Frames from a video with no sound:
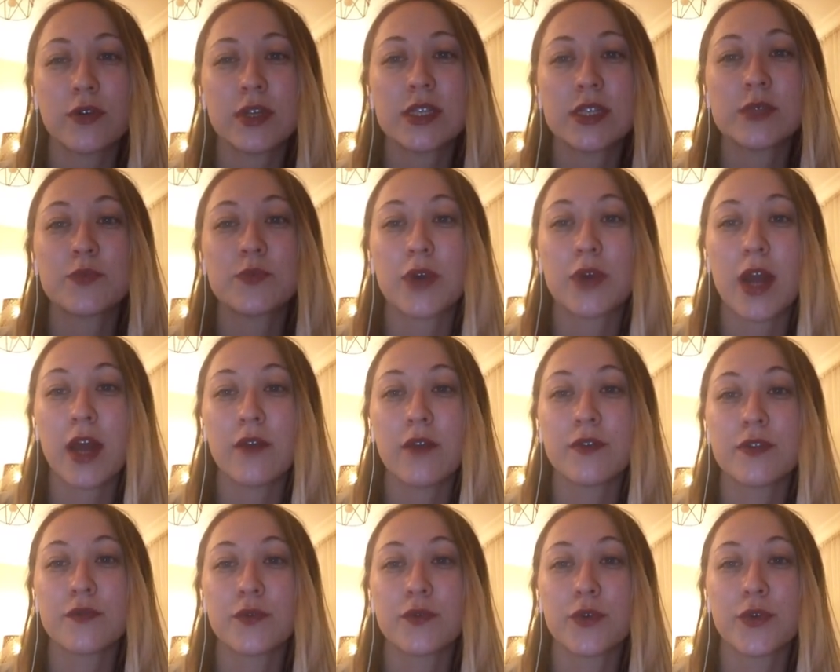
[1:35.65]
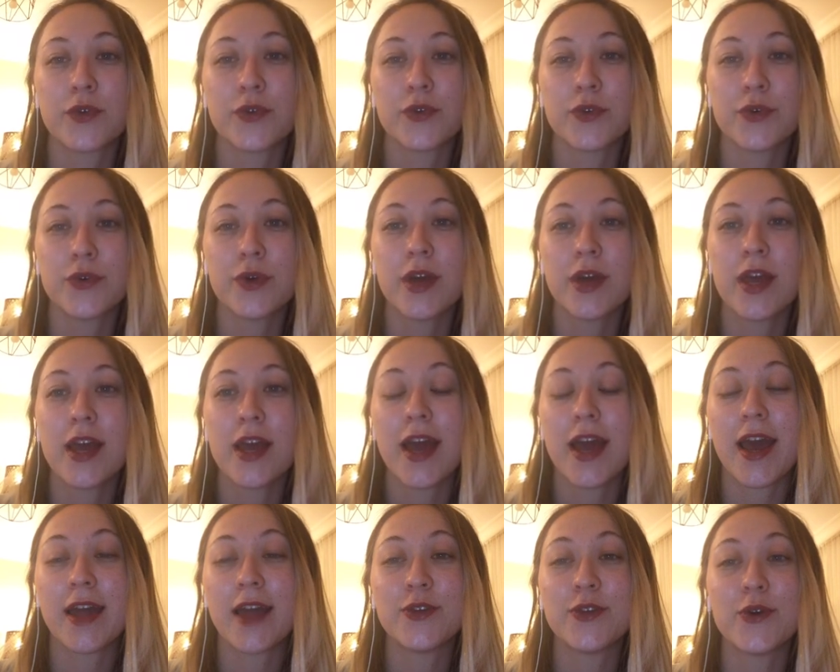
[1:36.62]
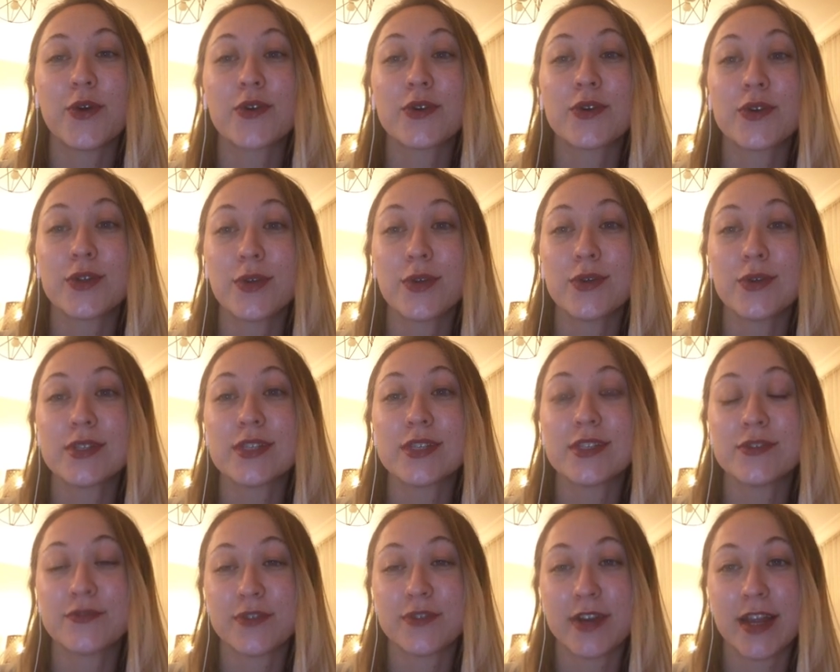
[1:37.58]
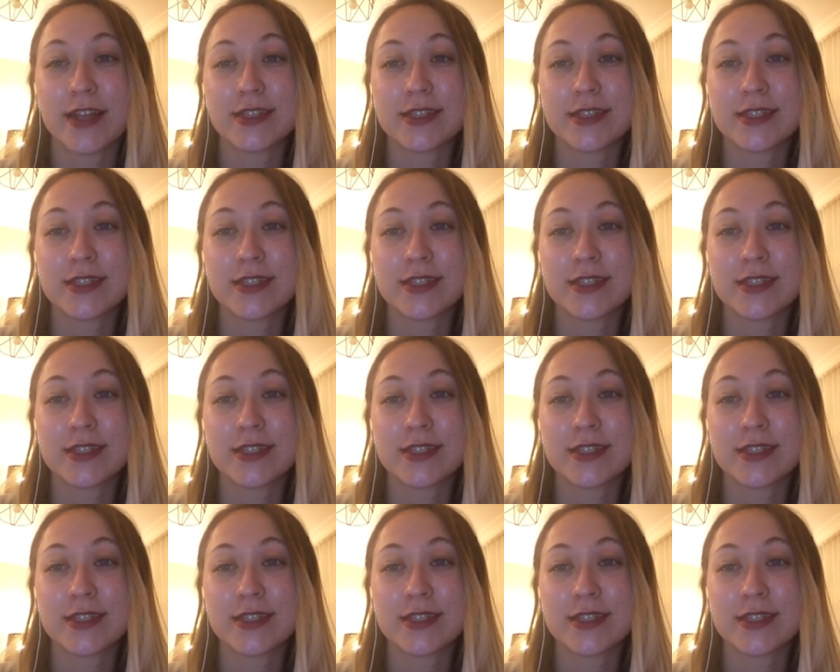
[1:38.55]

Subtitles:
private for you and your closest friends.